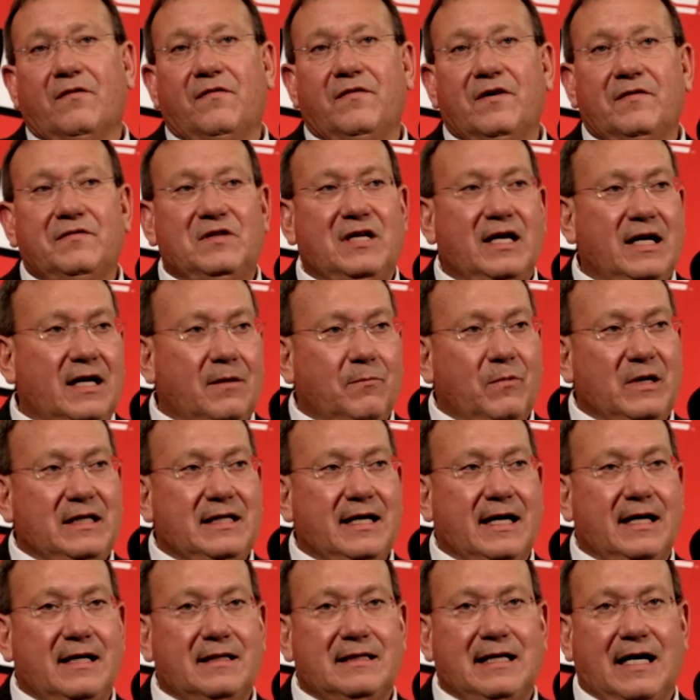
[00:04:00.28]
or 15, and we
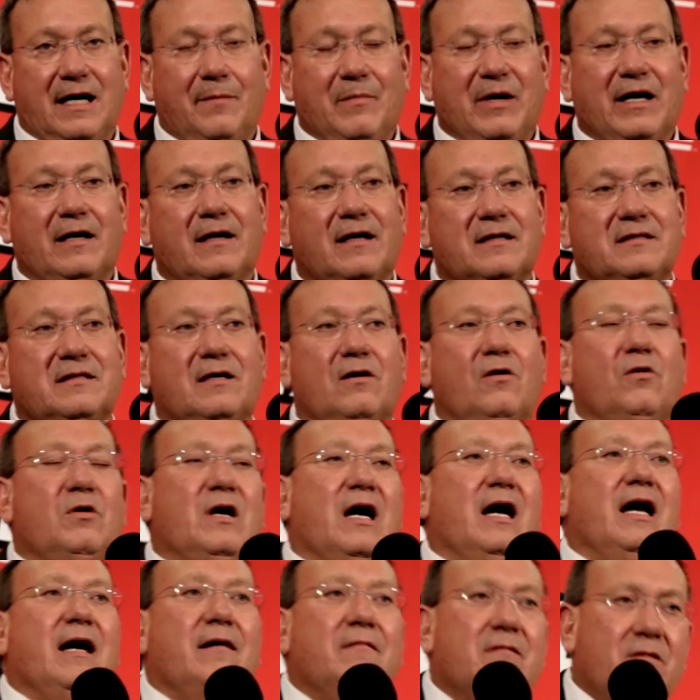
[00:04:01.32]
take a timeout. And I said,
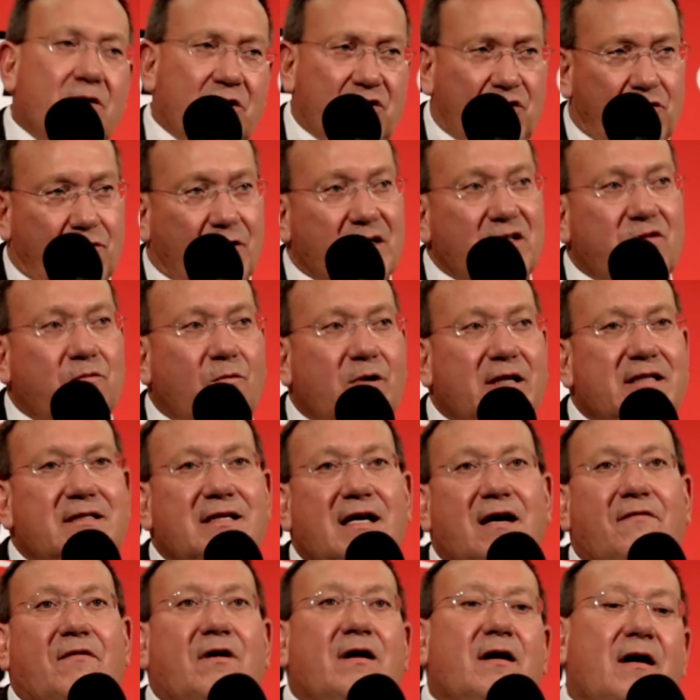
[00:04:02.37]
okay, it's
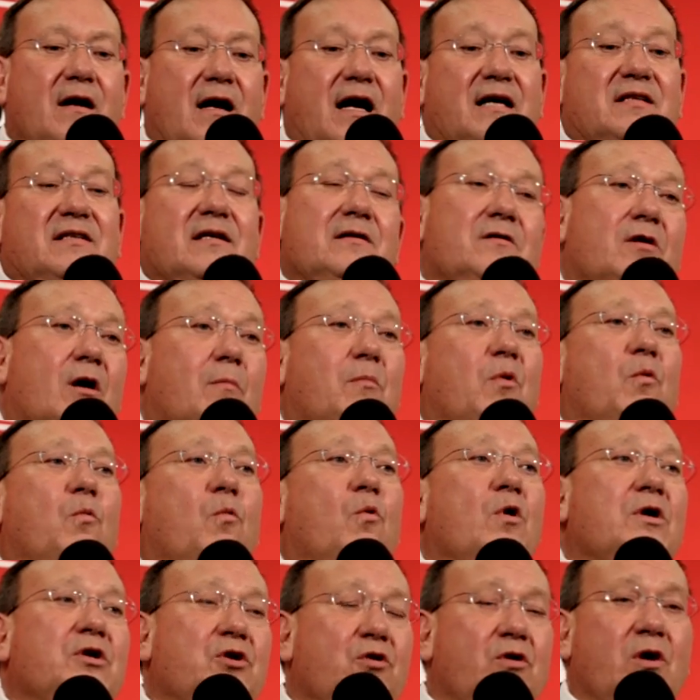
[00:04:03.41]
3:27. I said, number
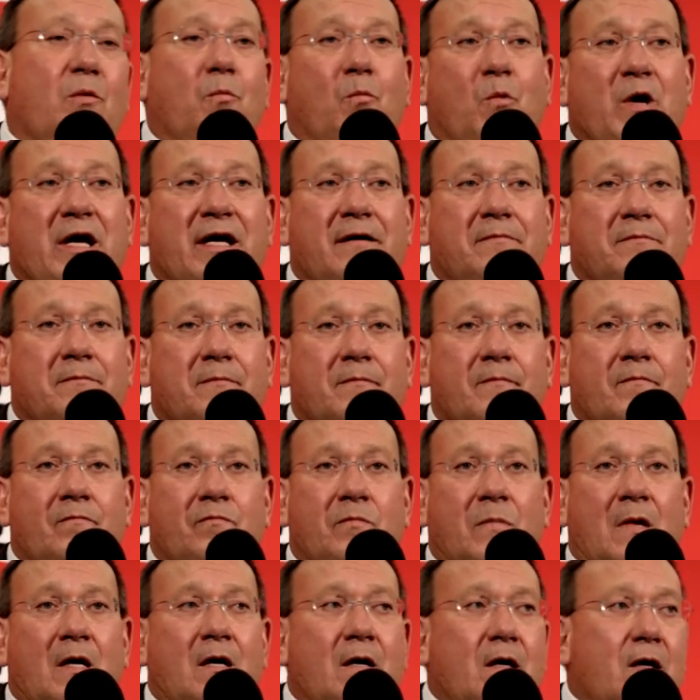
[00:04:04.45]
one, you can win.
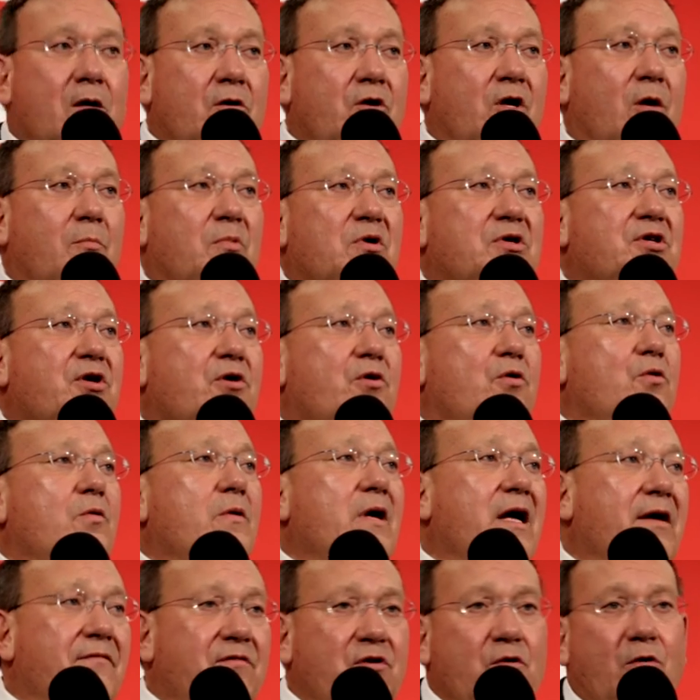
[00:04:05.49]
Number two,
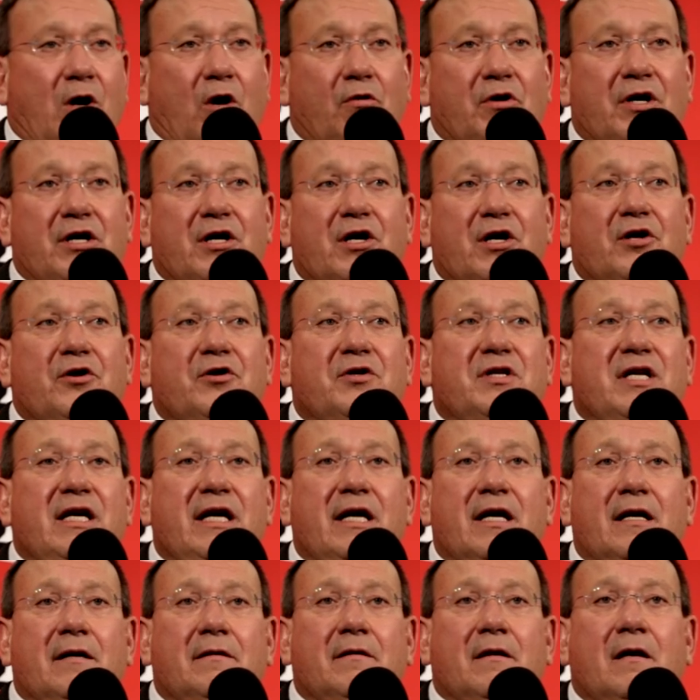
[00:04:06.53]
if you hold it under
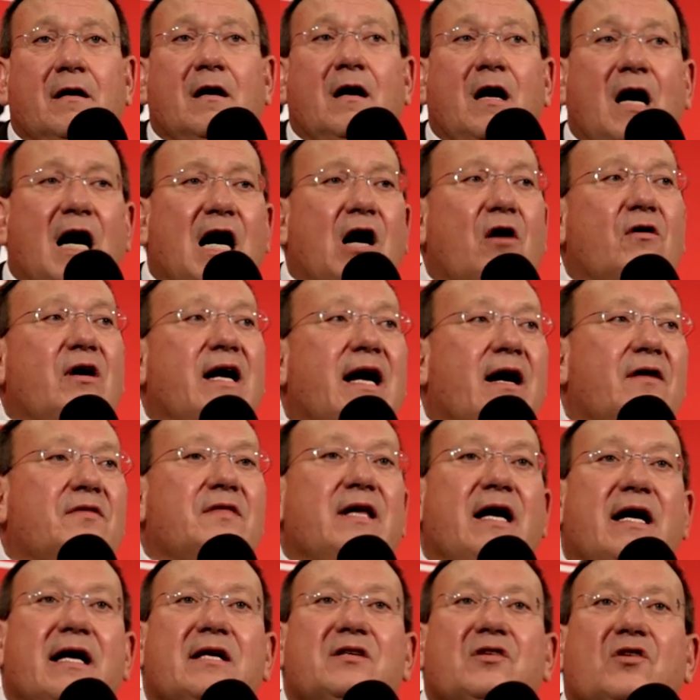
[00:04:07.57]
10, I'll count
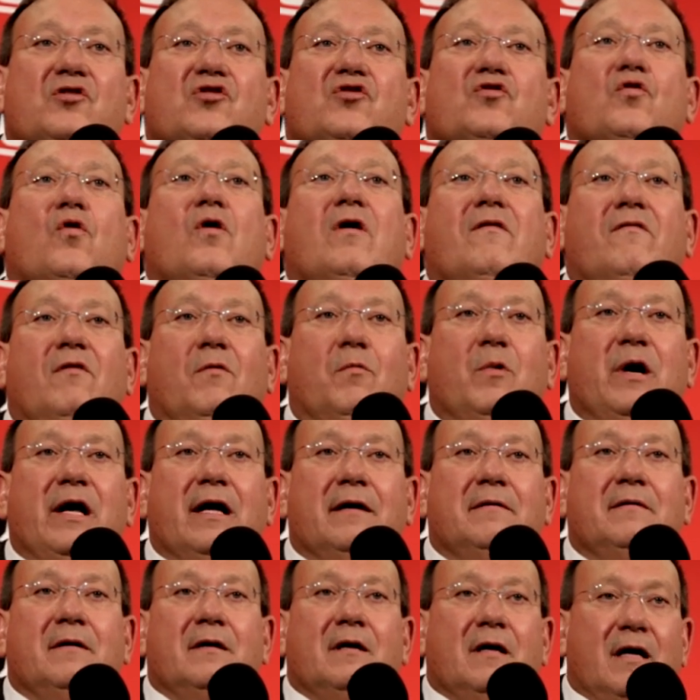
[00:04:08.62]
that as a sort of a
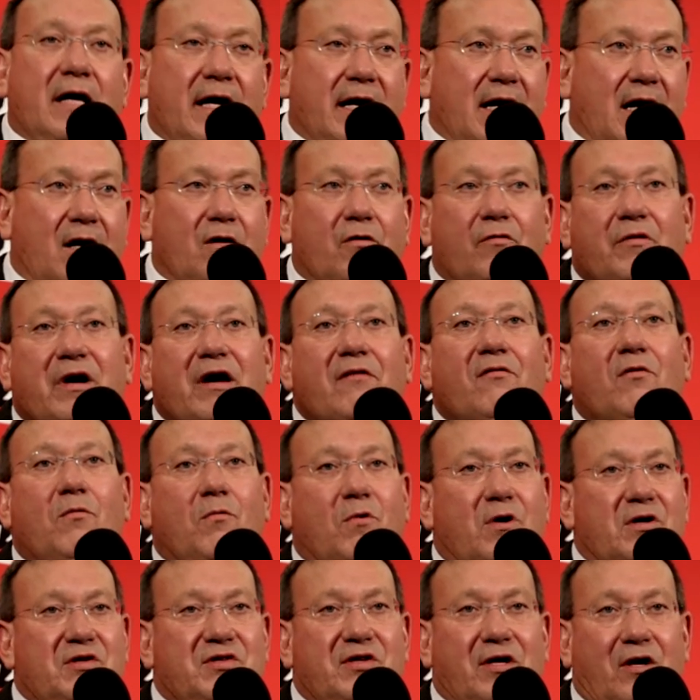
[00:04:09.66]
win. And I don't ever
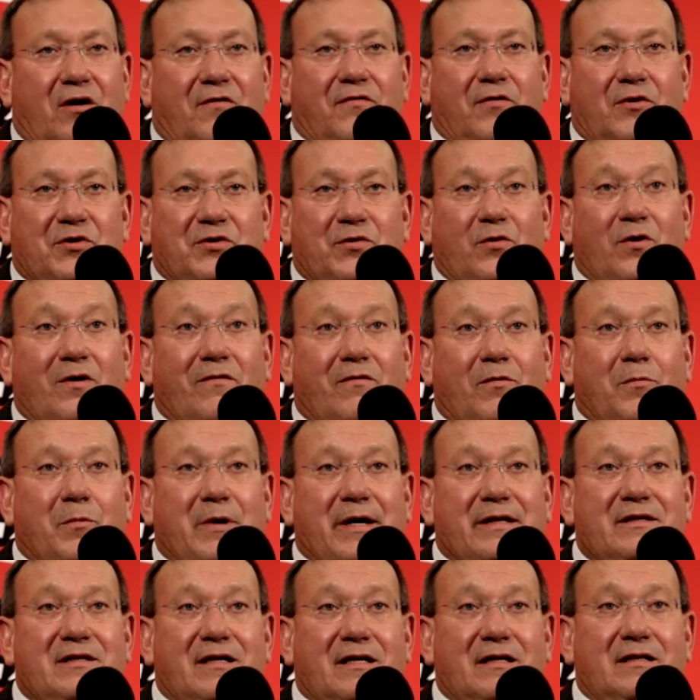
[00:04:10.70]
want to settle for sort of a win
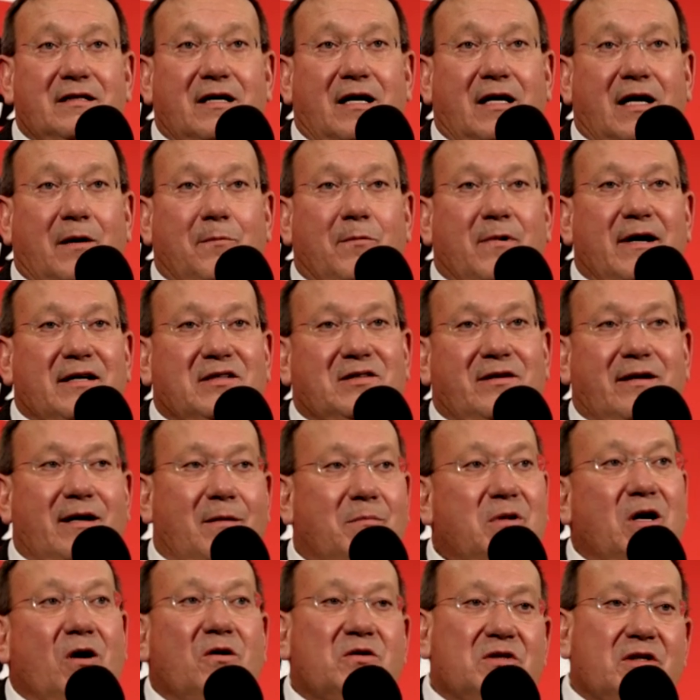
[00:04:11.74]
as a Kentucky Wesleyan.
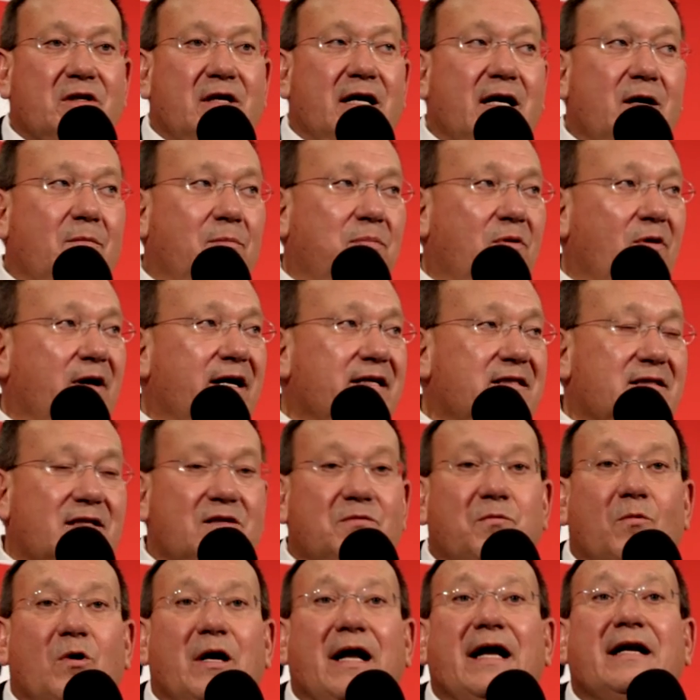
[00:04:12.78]
I'm coaching at a place
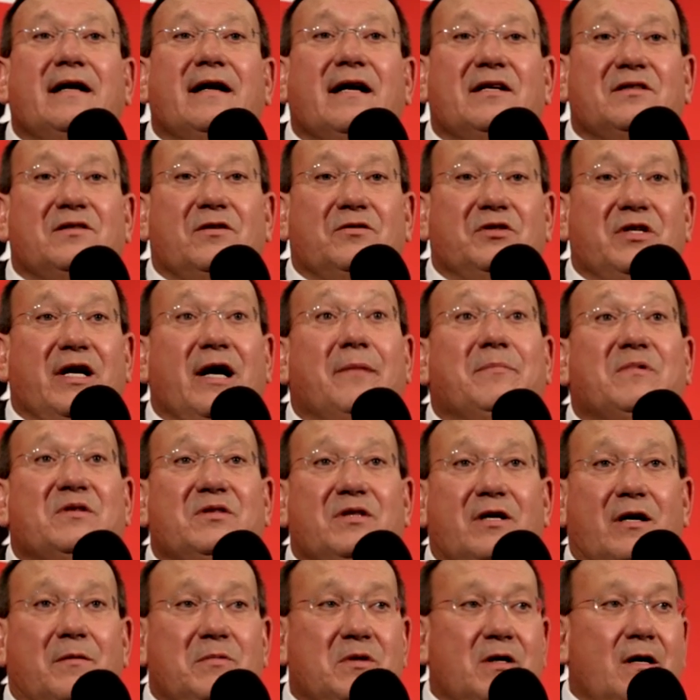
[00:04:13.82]
that's won 8 national
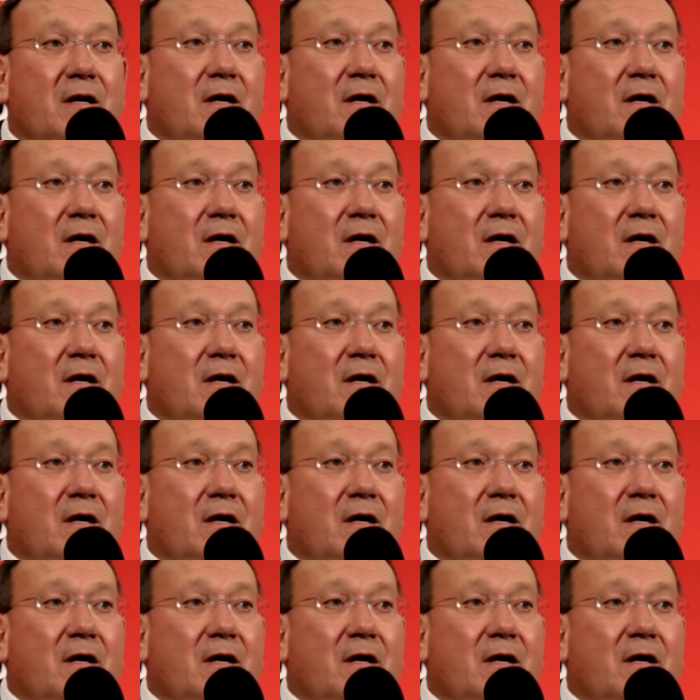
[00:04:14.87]
championships.